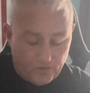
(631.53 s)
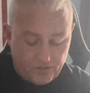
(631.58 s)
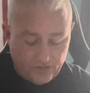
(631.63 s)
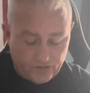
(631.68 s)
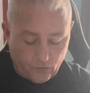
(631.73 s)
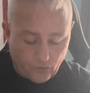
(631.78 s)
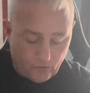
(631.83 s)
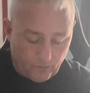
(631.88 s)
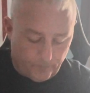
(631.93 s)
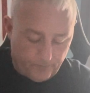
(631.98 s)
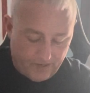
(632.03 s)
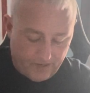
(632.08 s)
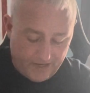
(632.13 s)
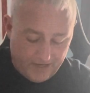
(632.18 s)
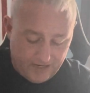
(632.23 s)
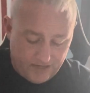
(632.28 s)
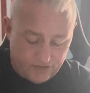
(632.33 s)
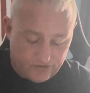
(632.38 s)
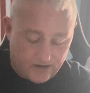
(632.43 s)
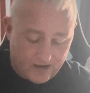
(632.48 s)
is on
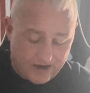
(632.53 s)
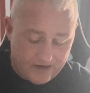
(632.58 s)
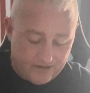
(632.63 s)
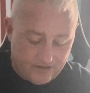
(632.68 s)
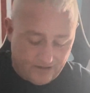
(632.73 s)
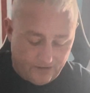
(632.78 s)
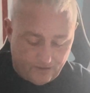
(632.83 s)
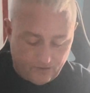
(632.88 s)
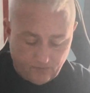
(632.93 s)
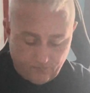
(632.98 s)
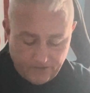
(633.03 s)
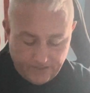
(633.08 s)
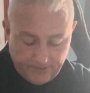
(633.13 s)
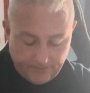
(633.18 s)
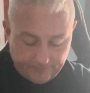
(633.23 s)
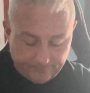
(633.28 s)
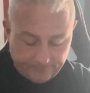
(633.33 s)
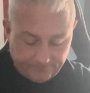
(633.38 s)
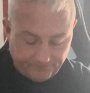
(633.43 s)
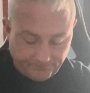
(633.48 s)
page 93.
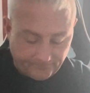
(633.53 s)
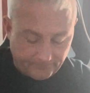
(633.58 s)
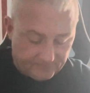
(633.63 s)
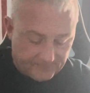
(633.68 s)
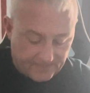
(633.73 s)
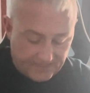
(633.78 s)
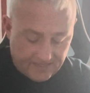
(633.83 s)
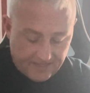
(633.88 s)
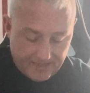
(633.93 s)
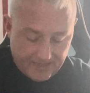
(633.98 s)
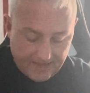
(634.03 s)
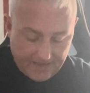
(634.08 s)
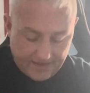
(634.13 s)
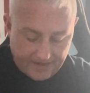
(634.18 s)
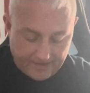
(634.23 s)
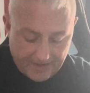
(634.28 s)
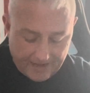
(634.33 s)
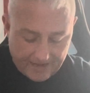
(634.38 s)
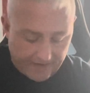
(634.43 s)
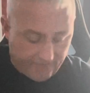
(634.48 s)
And
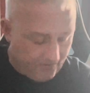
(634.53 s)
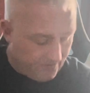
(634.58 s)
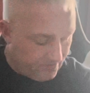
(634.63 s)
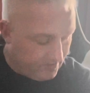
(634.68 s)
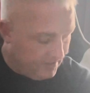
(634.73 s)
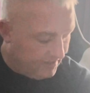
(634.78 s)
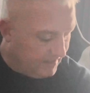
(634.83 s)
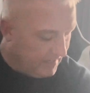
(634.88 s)
again, everything that